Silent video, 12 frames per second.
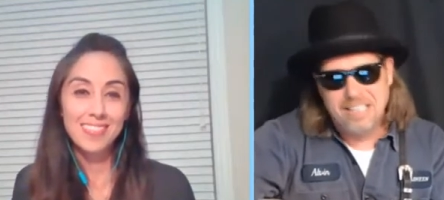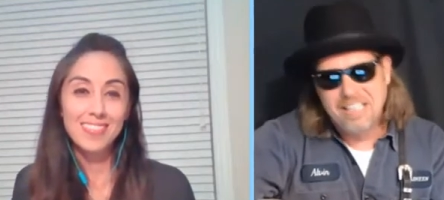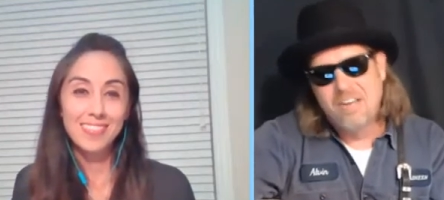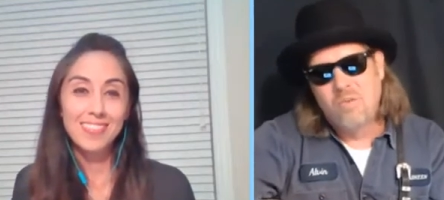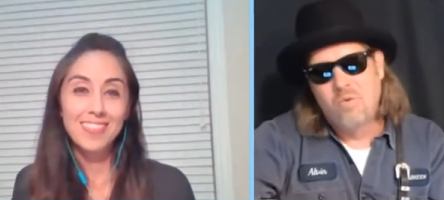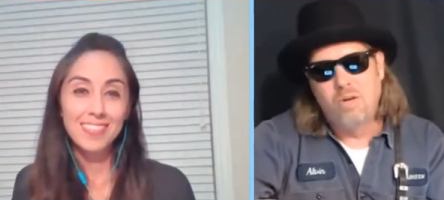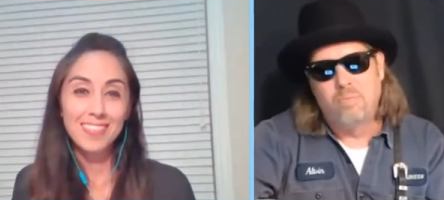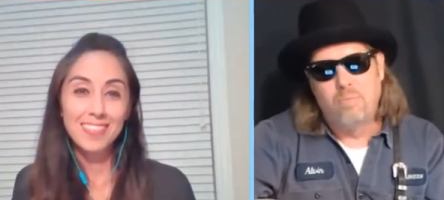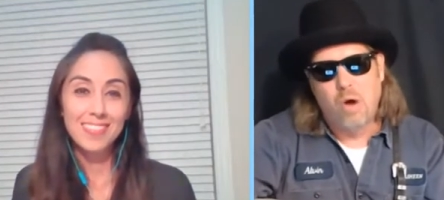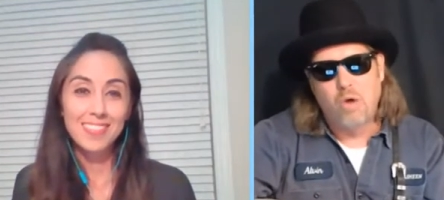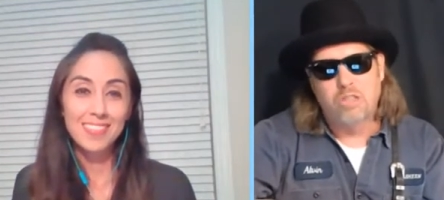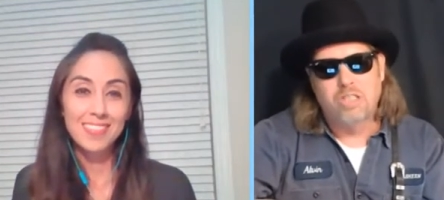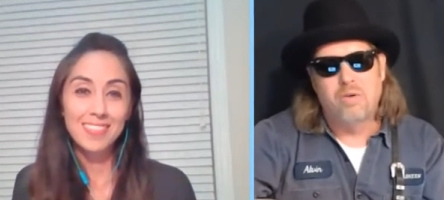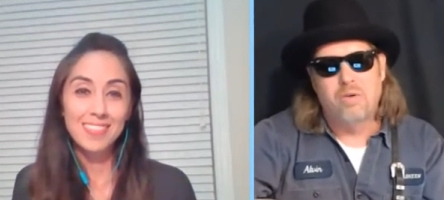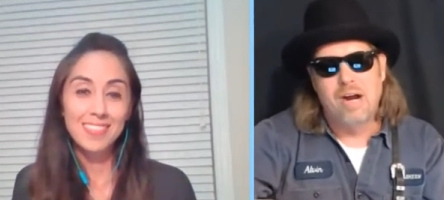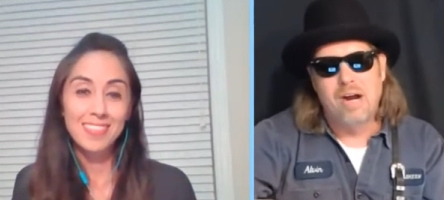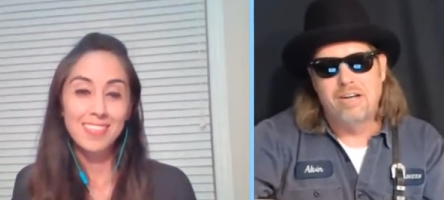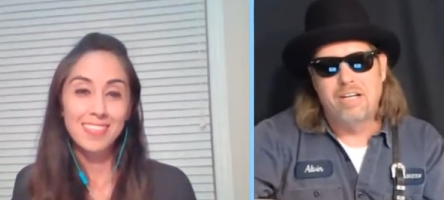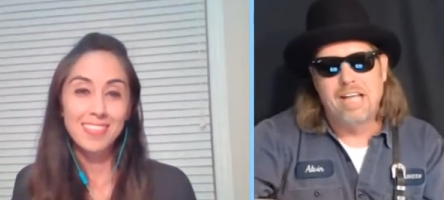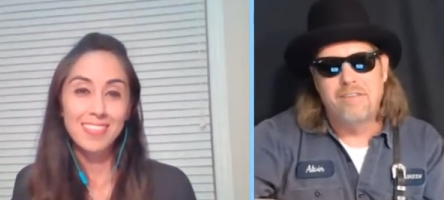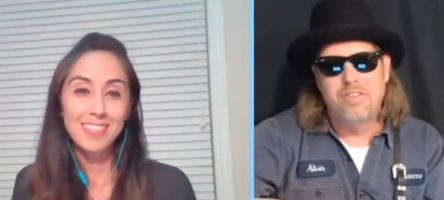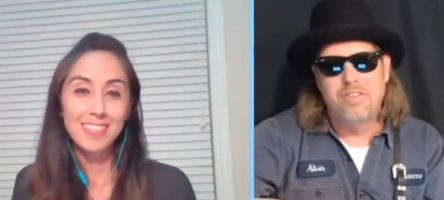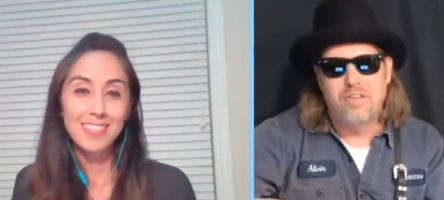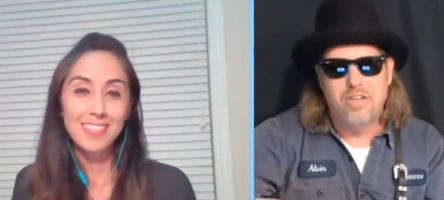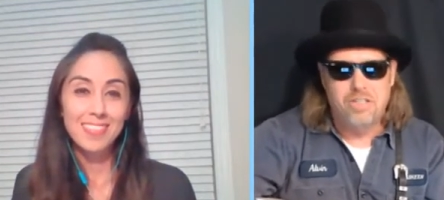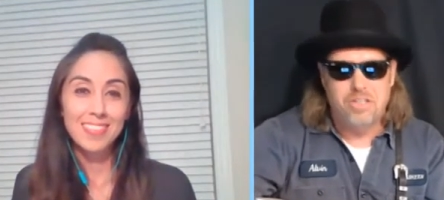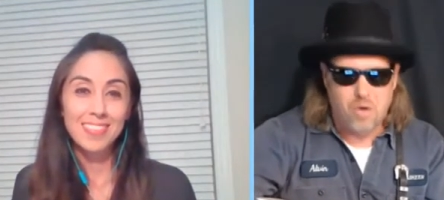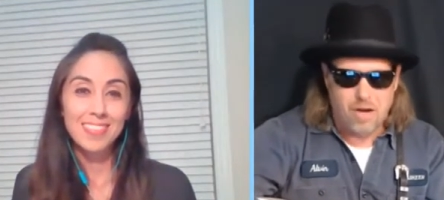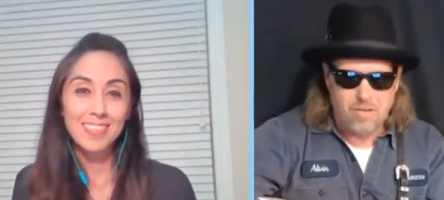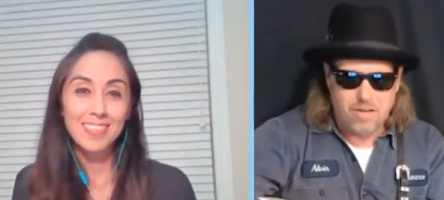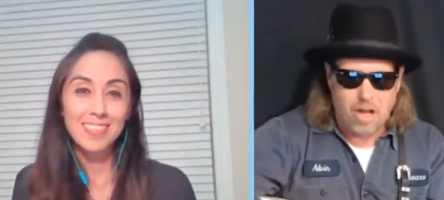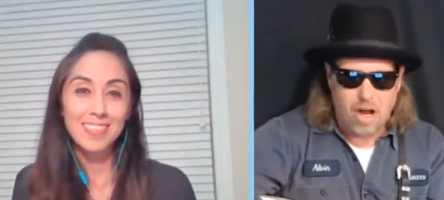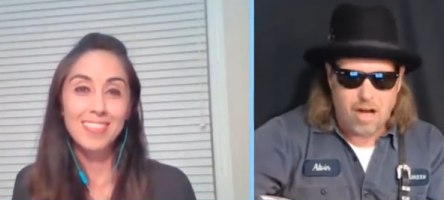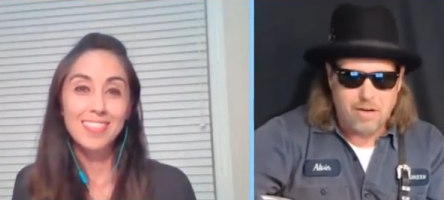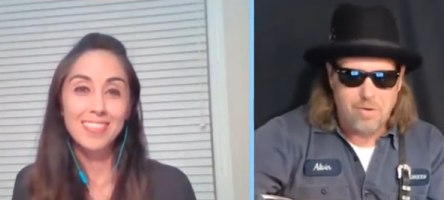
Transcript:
Speaker 1: we'll post it around 11 30, 12 o'clock when we